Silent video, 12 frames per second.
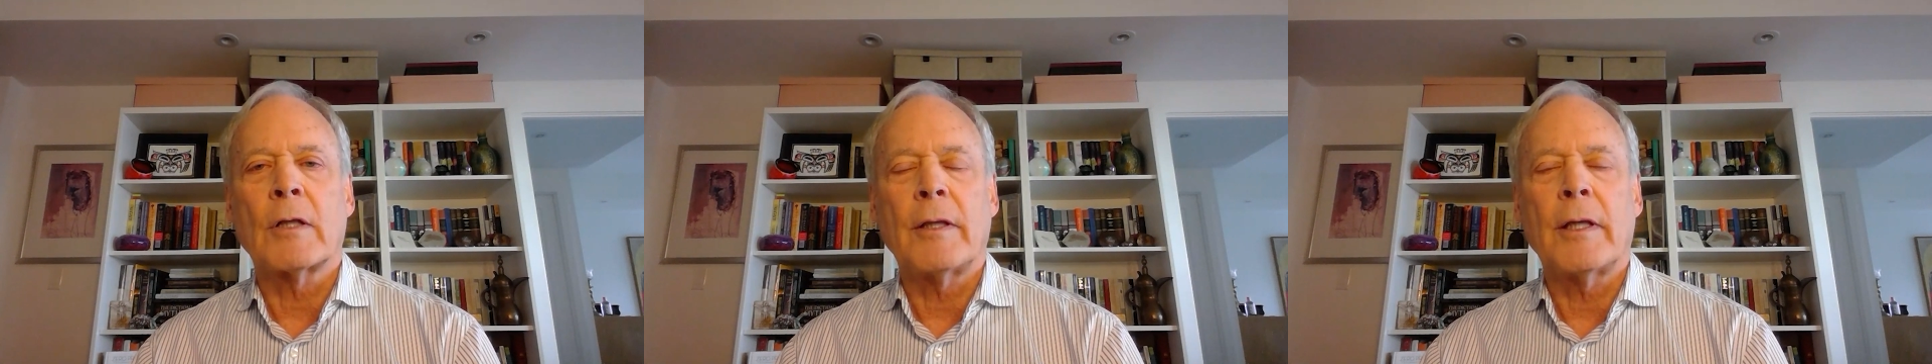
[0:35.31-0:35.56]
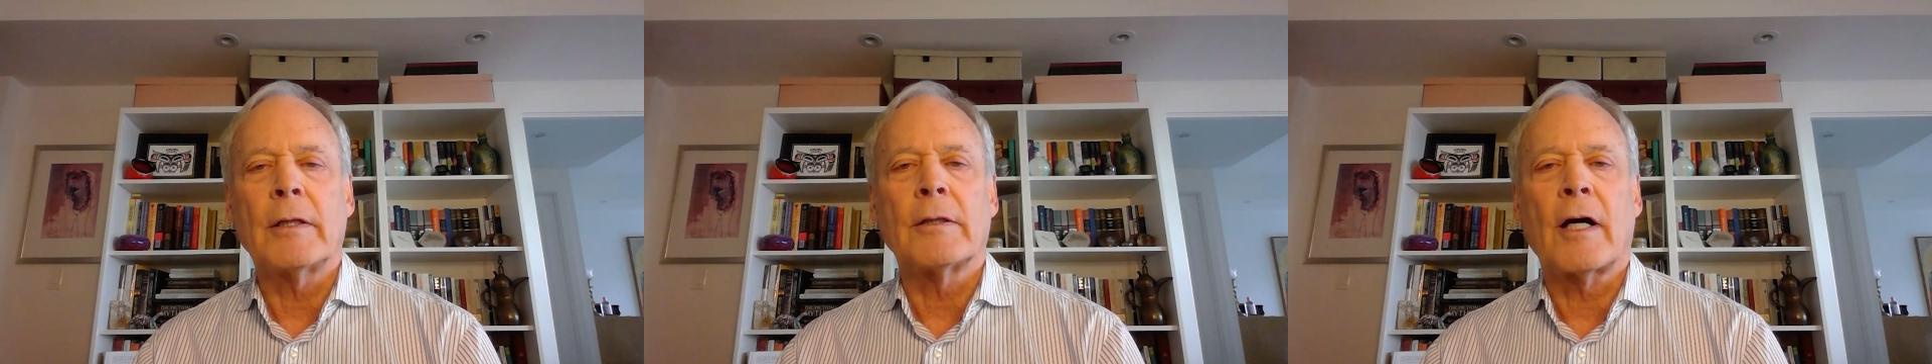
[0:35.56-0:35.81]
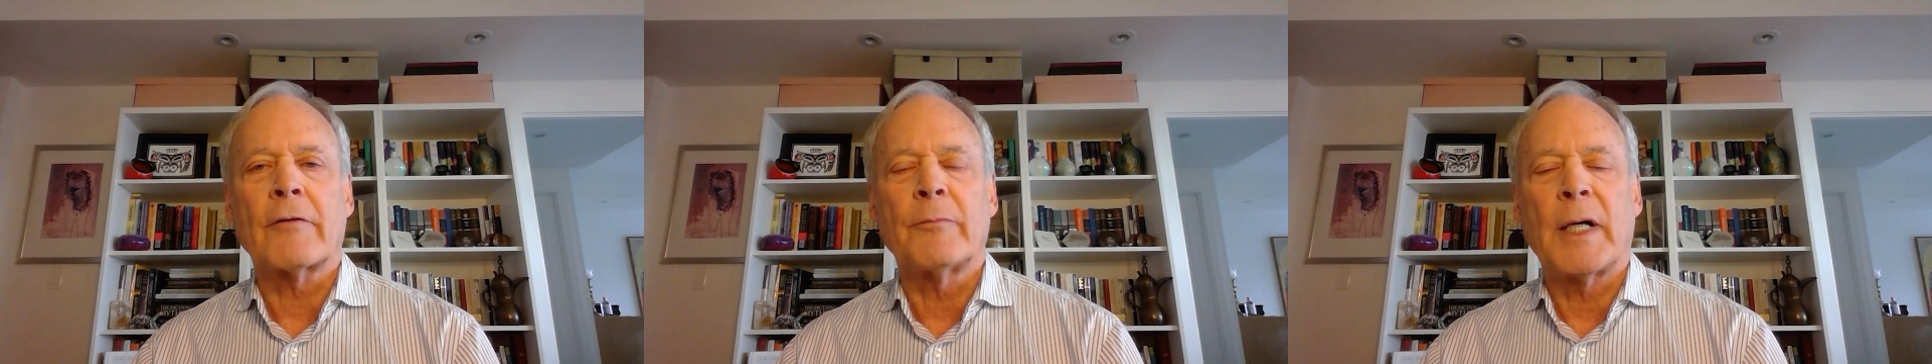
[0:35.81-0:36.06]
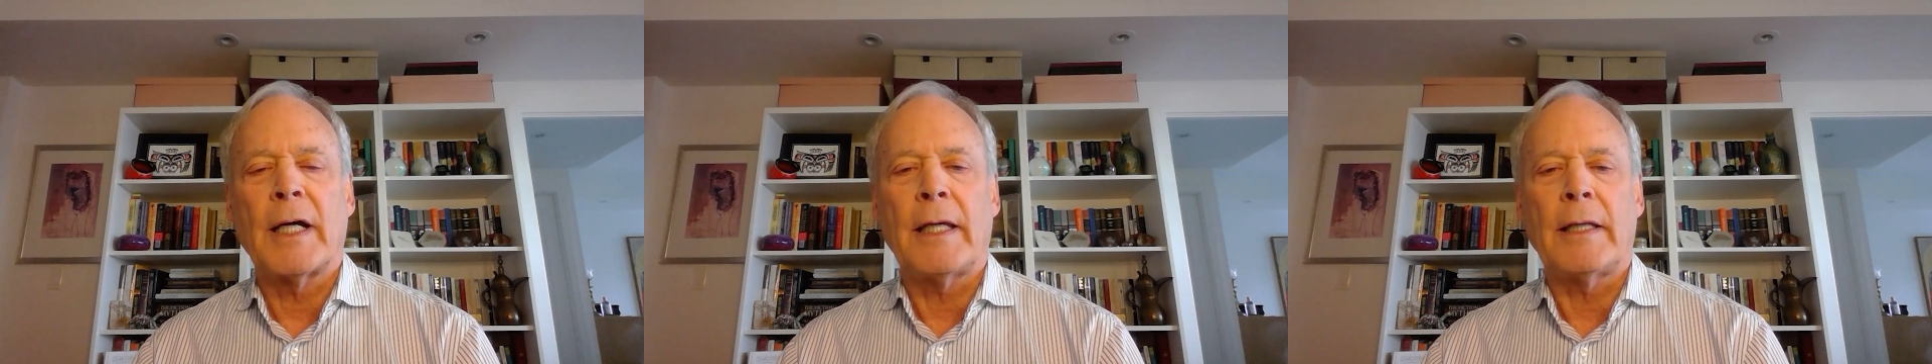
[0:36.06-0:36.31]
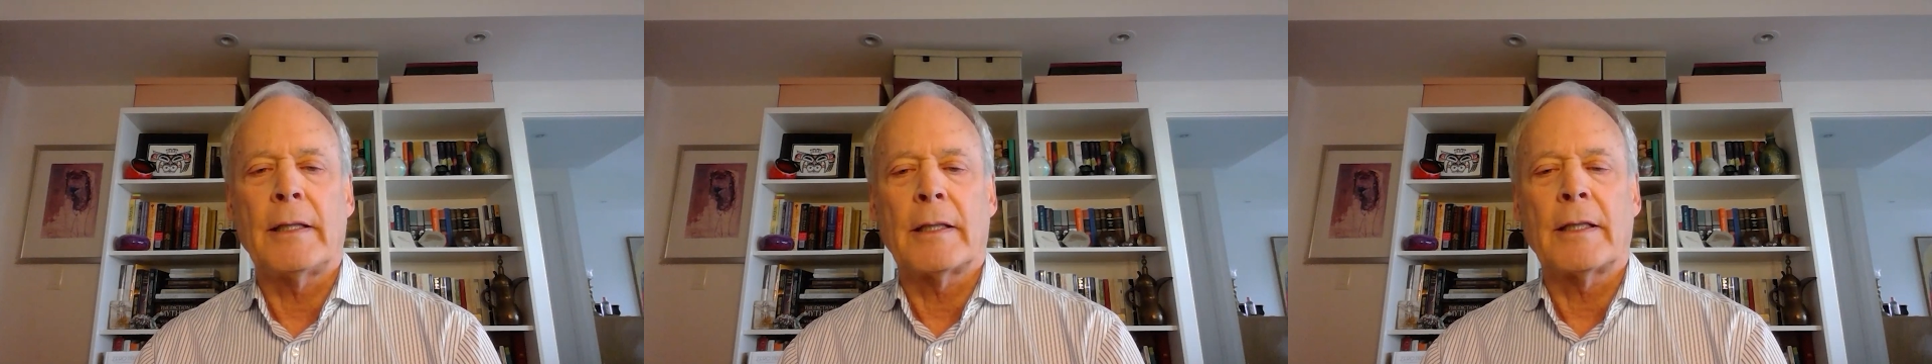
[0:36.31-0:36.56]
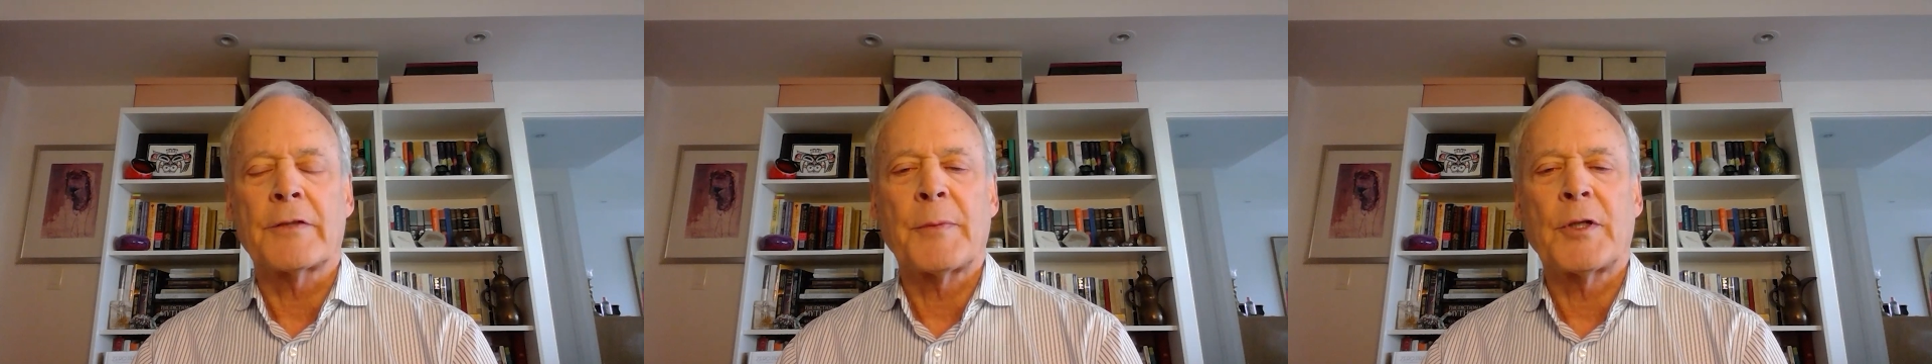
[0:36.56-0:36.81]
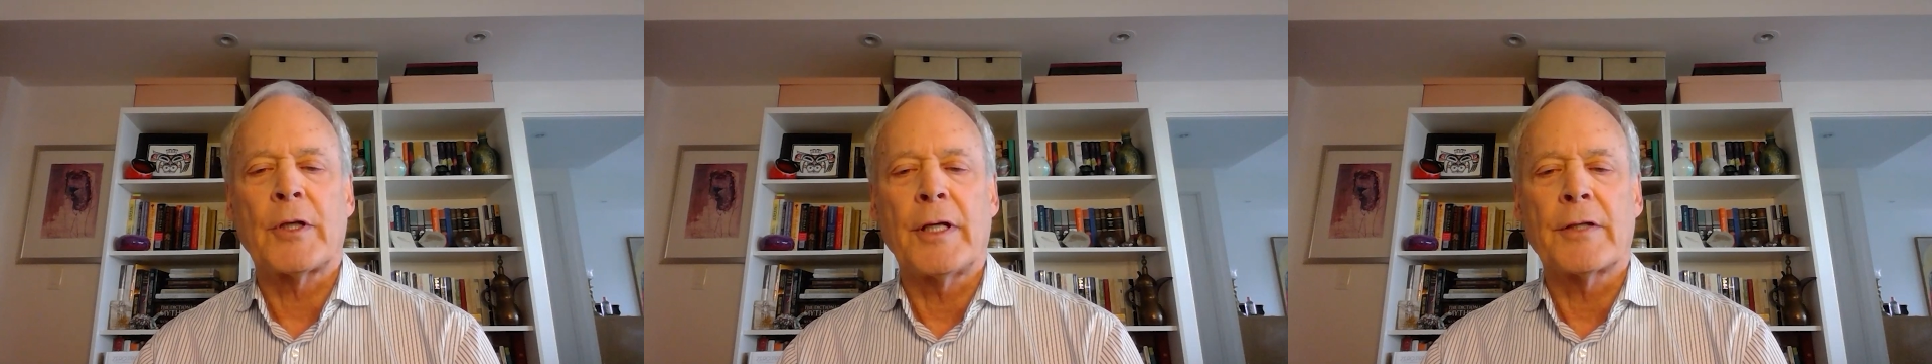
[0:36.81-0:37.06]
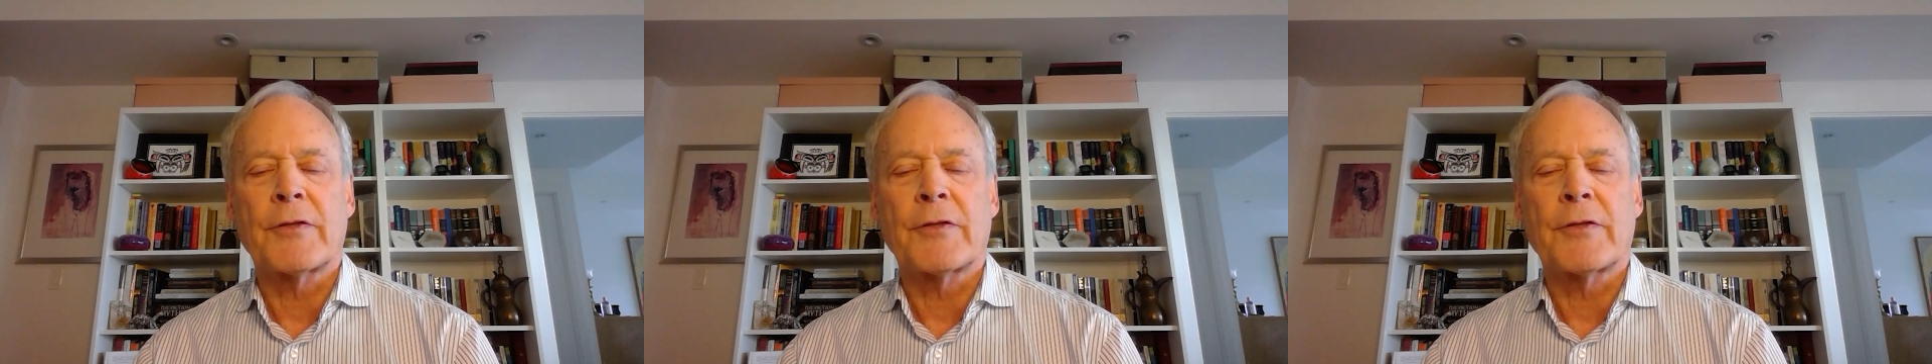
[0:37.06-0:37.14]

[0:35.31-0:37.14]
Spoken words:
in a lot of my experience,